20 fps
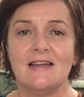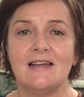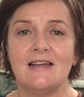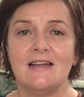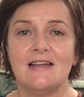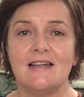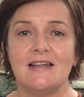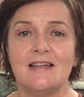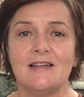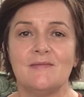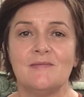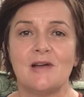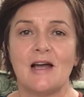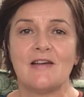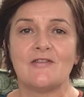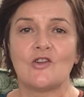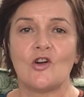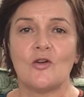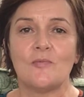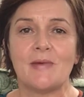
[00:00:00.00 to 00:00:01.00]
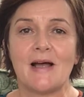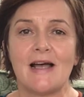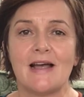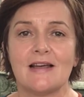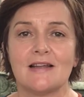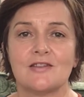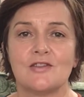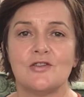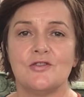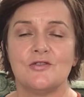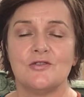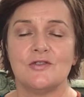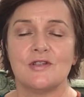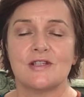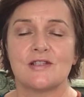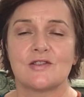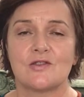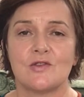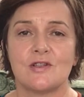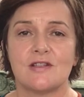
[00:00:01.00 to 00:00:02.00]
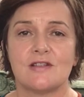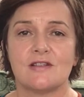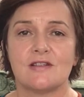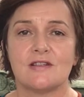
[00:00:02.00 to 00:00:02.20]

I've got Pat, who is going